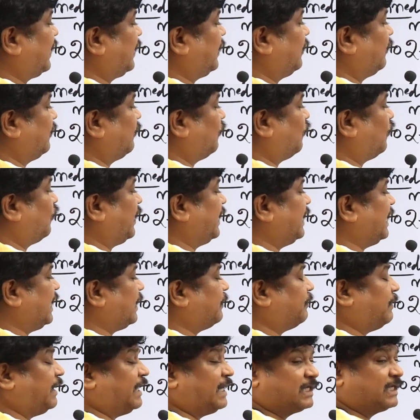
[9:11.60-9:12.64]
one. Why
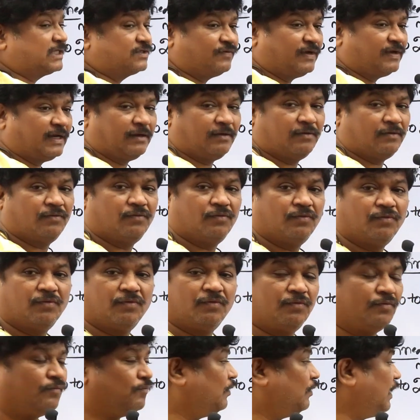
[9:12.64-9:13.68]
n minus one?
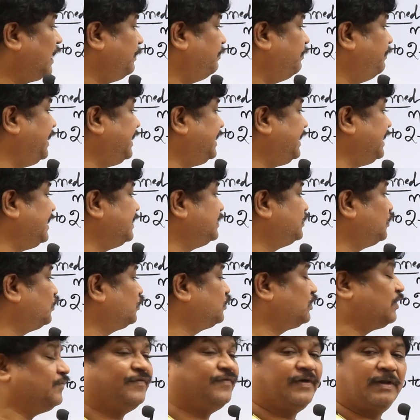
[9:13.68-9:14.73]
one bit is
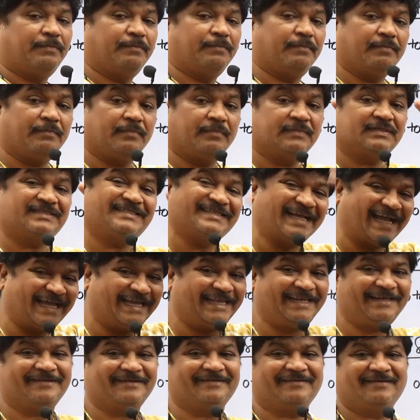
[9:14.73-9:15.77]
used for
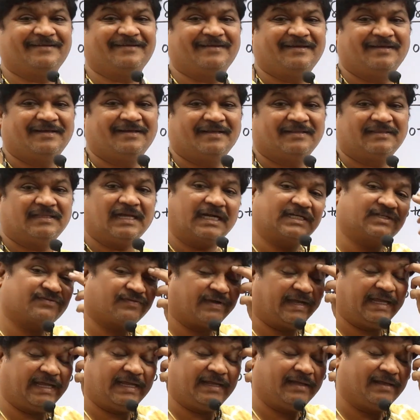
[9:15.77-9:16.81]
sign. That's
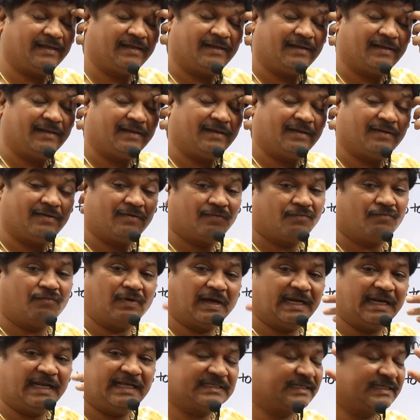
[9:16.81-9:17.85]
why
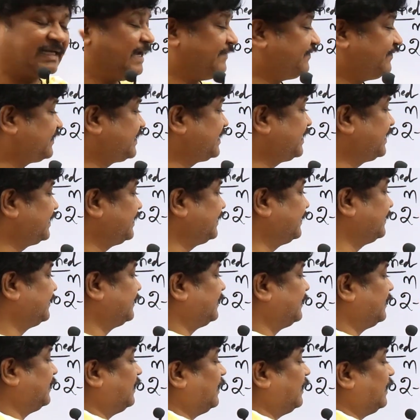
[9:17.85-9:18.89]
one is left.
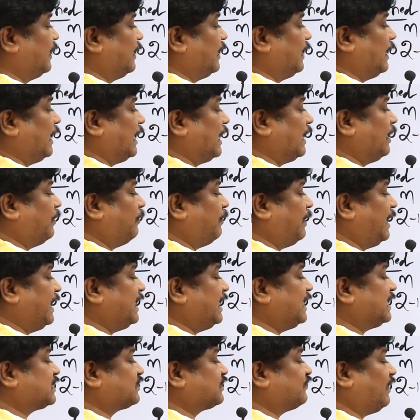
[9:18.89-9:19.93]
And
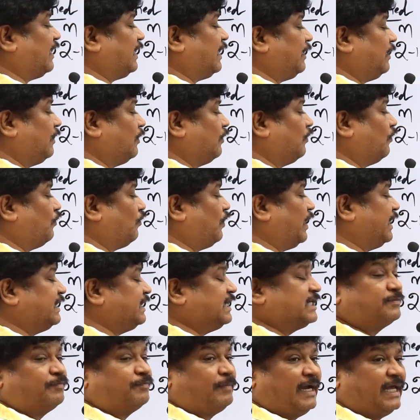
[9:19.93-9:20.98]
minus one. Why
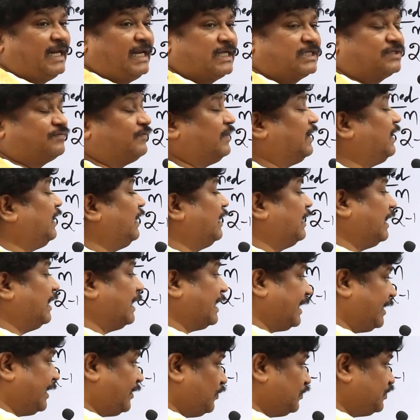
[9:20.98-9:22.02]
this minus one?
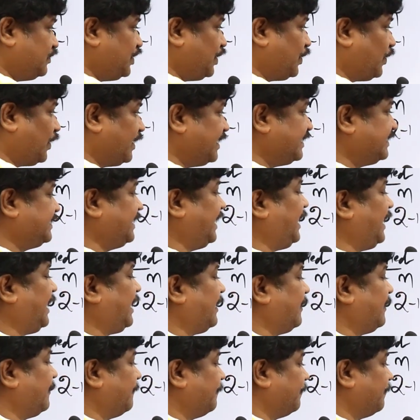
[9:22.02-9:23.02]
Negative zero is there.